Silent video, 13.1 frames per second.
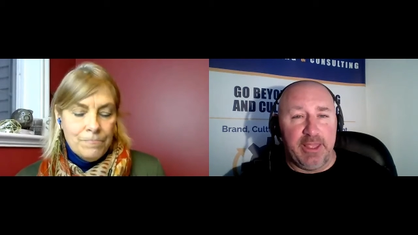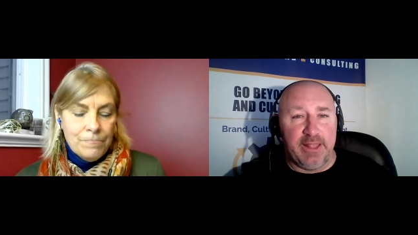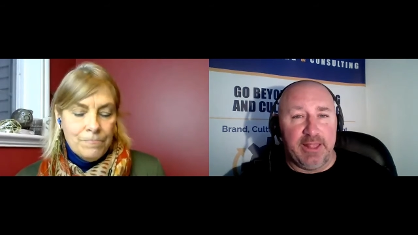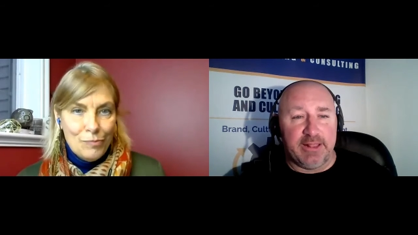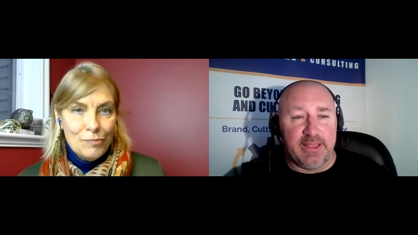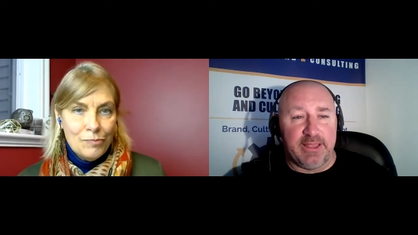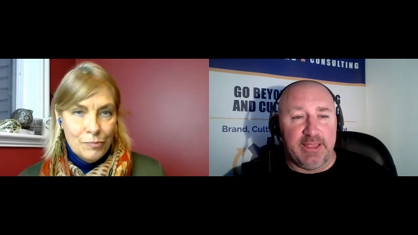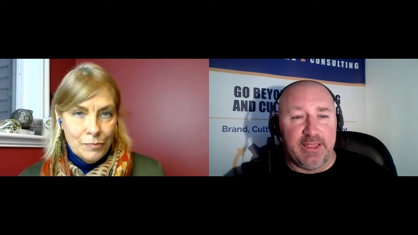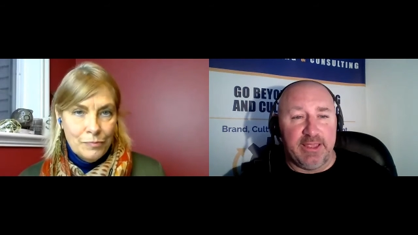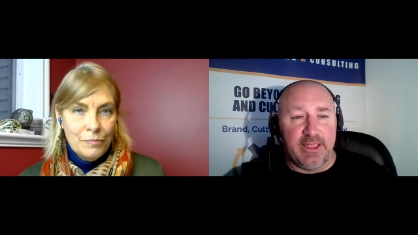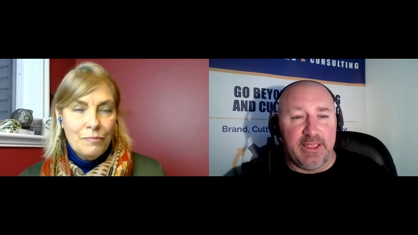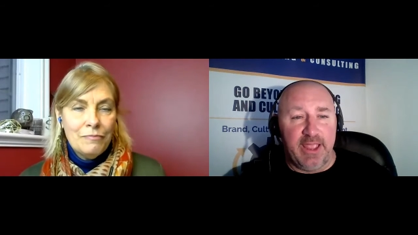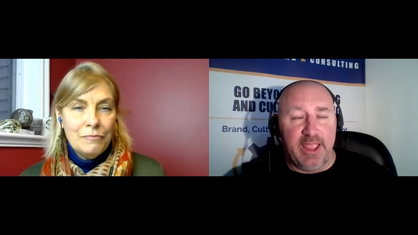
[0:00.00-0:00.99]
Speaker 1: at
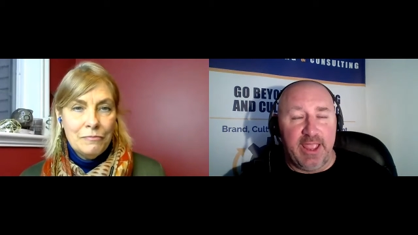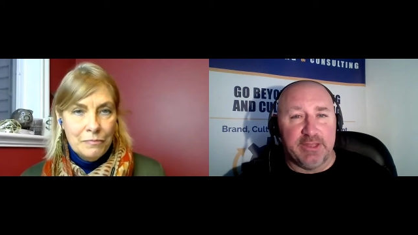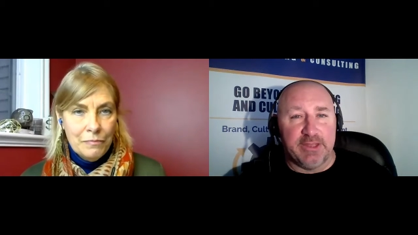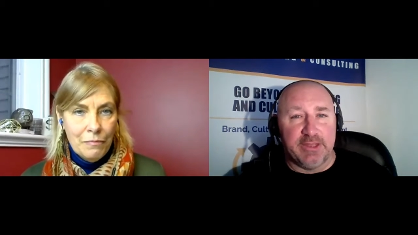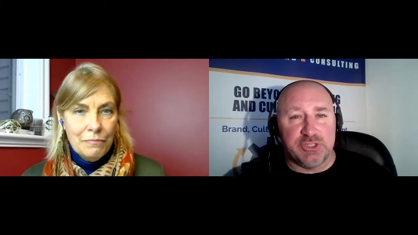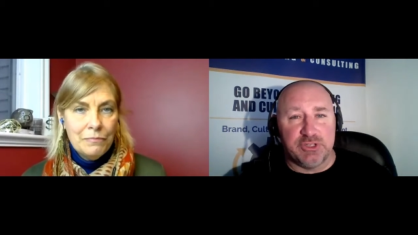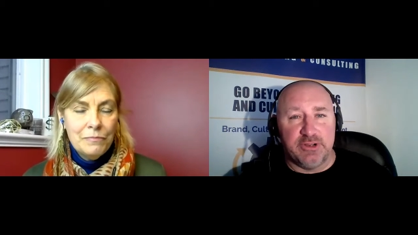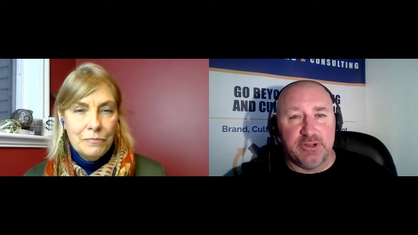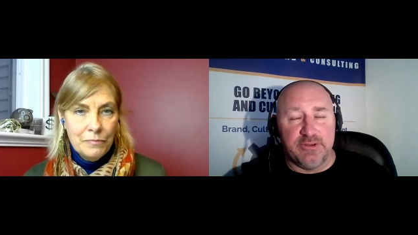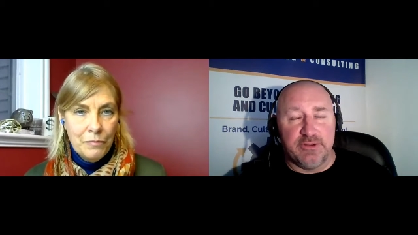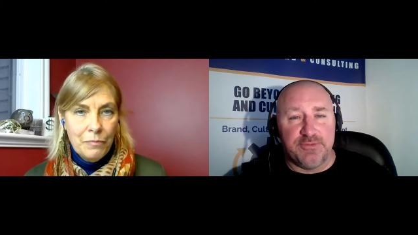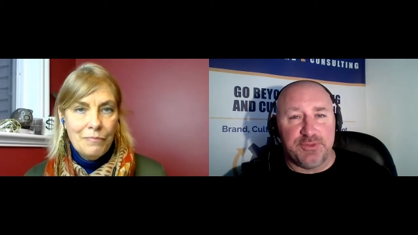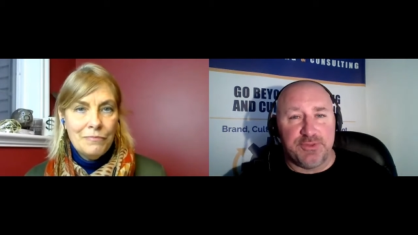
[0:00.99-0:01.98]
the age
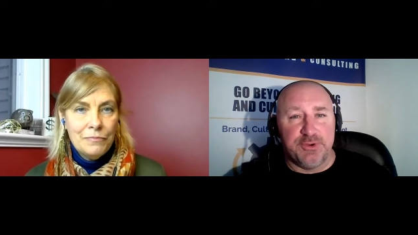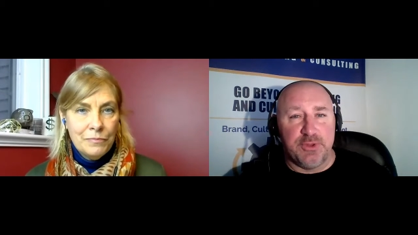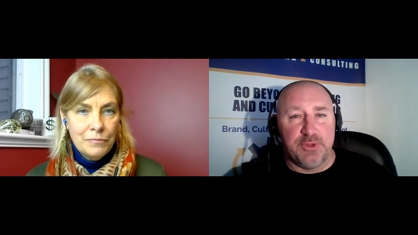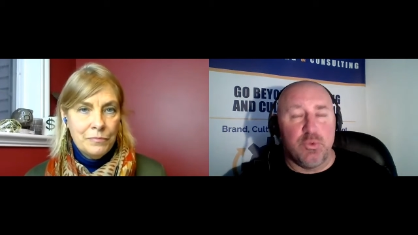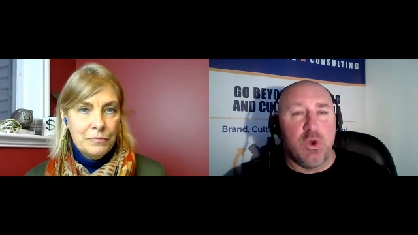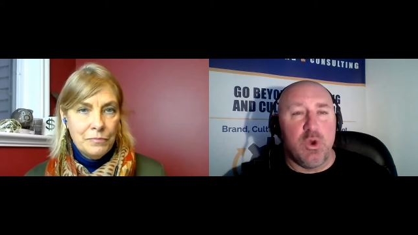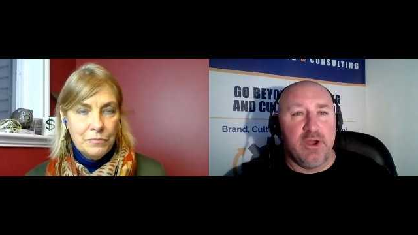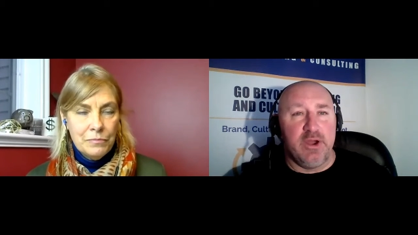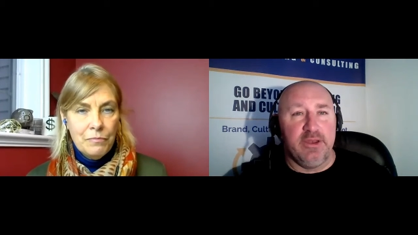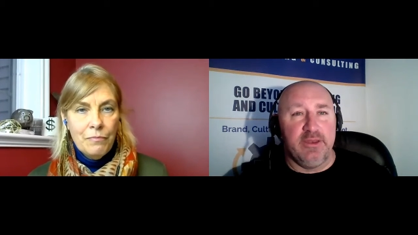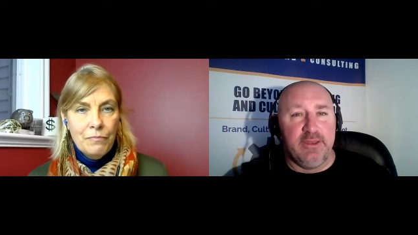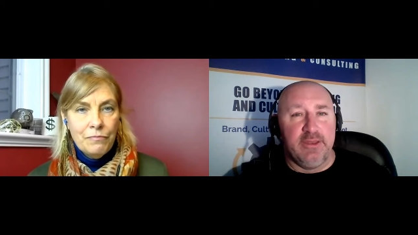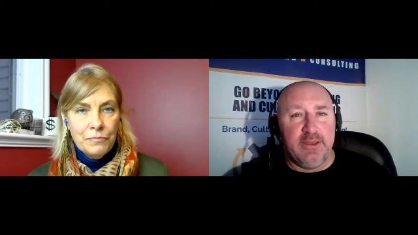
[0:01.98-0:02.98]
of thirty-one,